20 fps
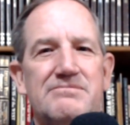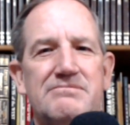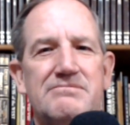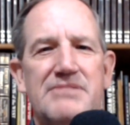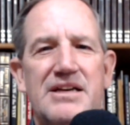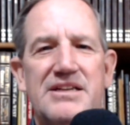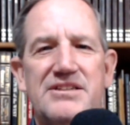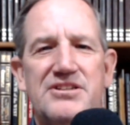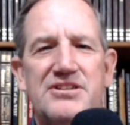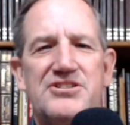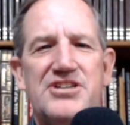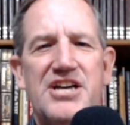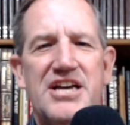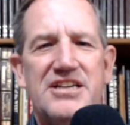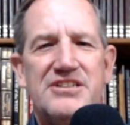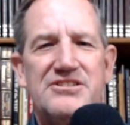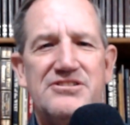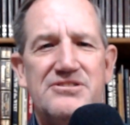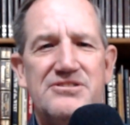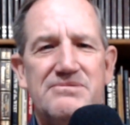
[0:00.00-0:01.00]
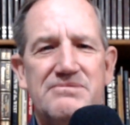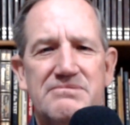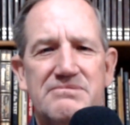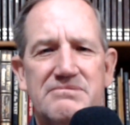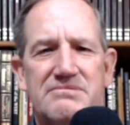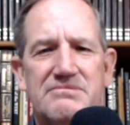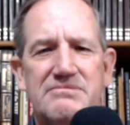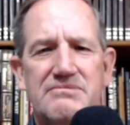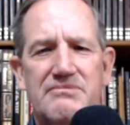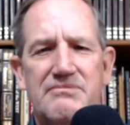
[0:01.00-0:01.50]
make the change,
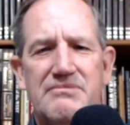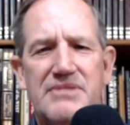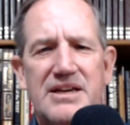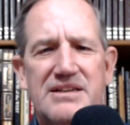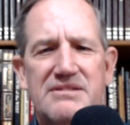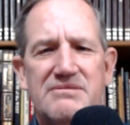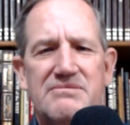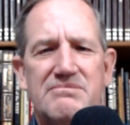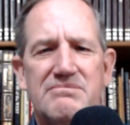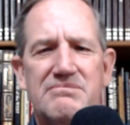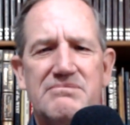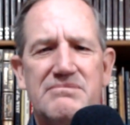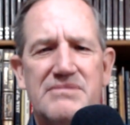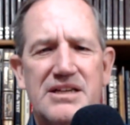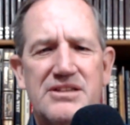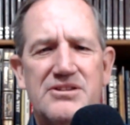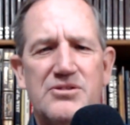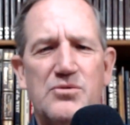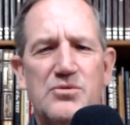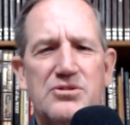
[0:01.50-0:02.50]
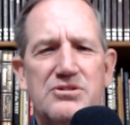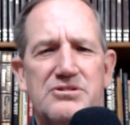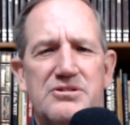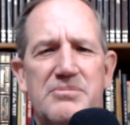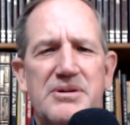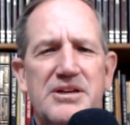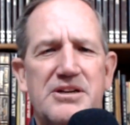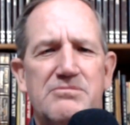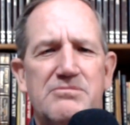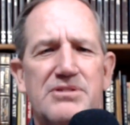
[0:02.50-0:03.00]
make the world a
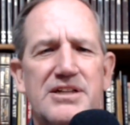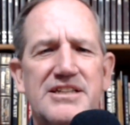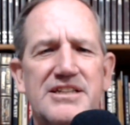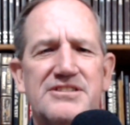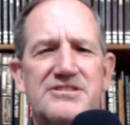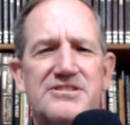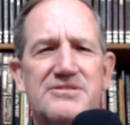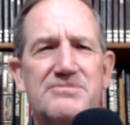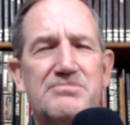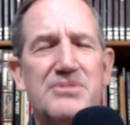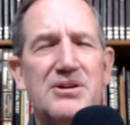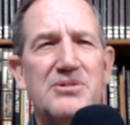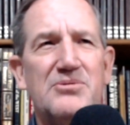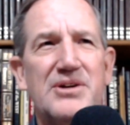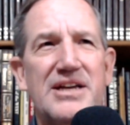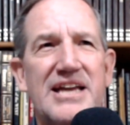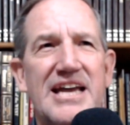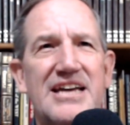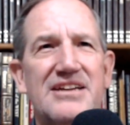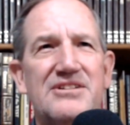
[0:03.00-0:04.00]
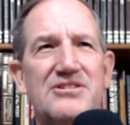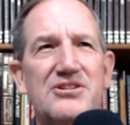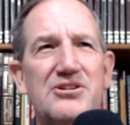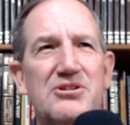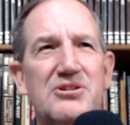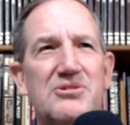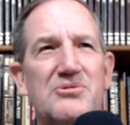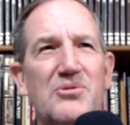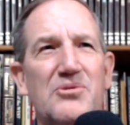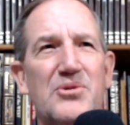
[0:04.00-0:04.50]
better place. But we can't
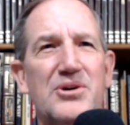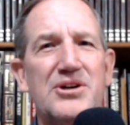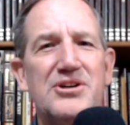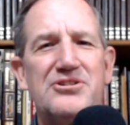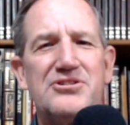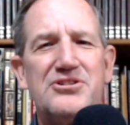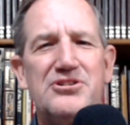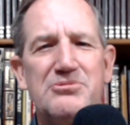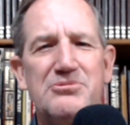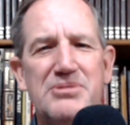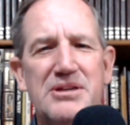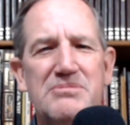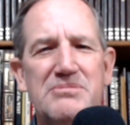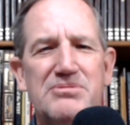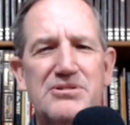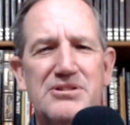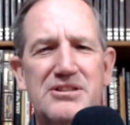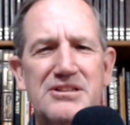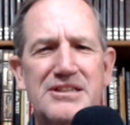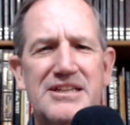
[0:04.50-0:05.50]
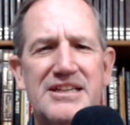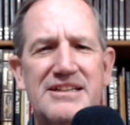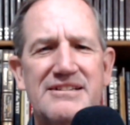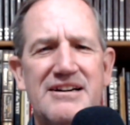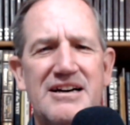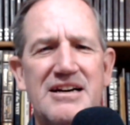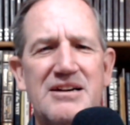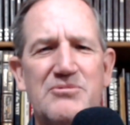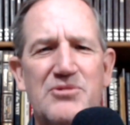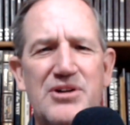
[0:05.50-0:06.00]
do it one or two people at a
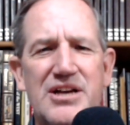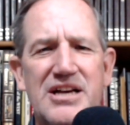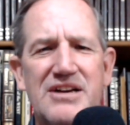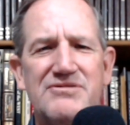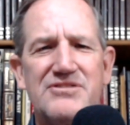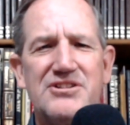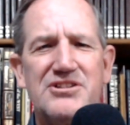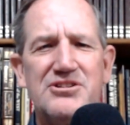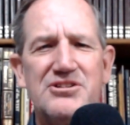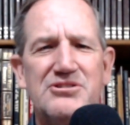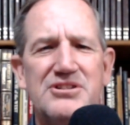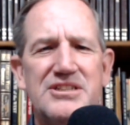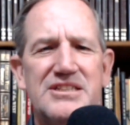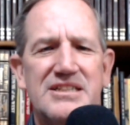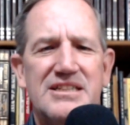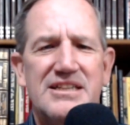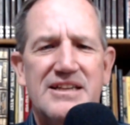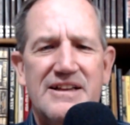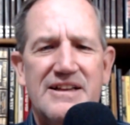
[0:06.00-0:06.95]
time. We have to do it